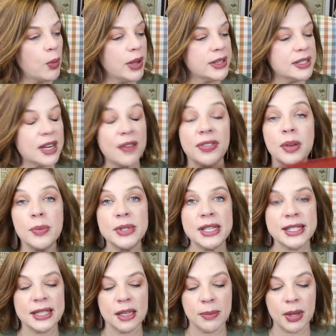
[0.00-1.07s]
I want stuff that was
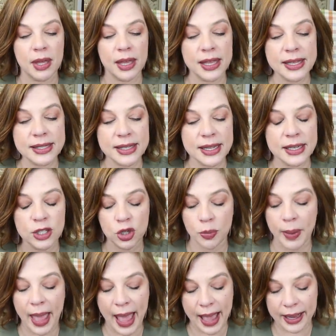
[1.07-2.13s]
easily be easy
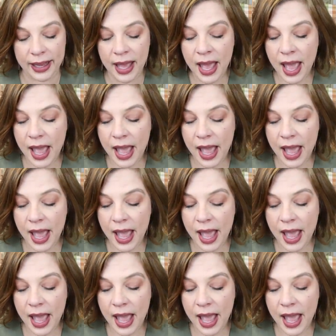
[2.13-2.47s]
to pack.